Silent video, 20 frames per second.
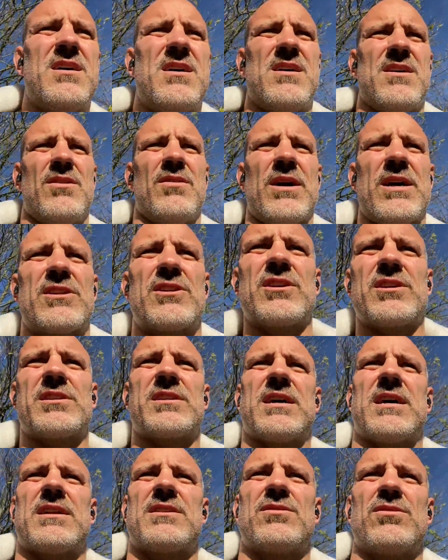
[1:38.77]
you actually
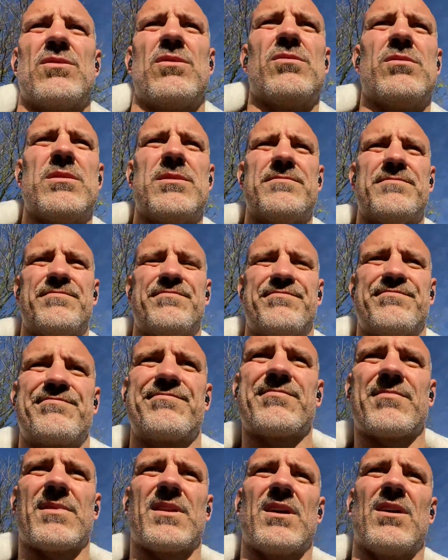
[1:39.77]
start to
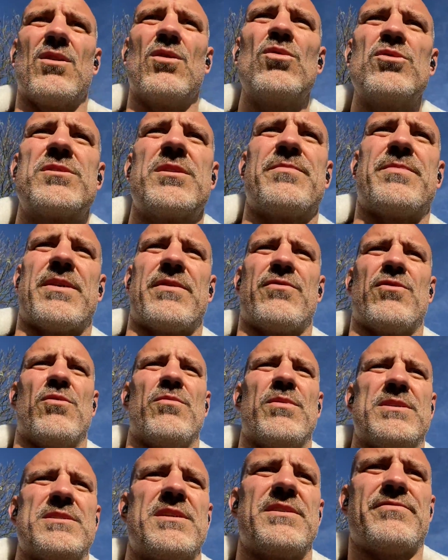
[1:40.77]
lose the
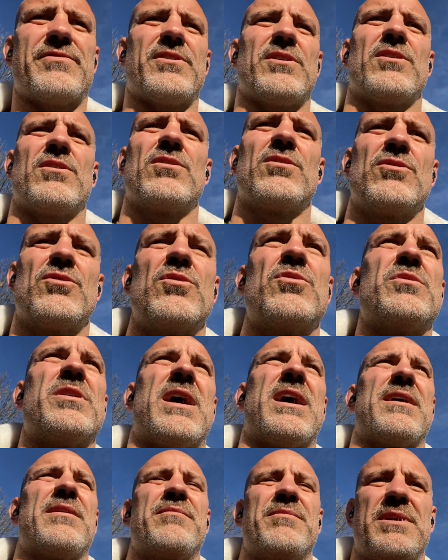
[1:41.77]
performance if you do
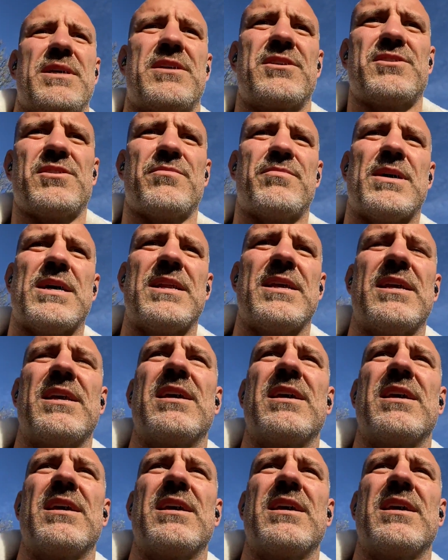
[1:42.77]
that, because your body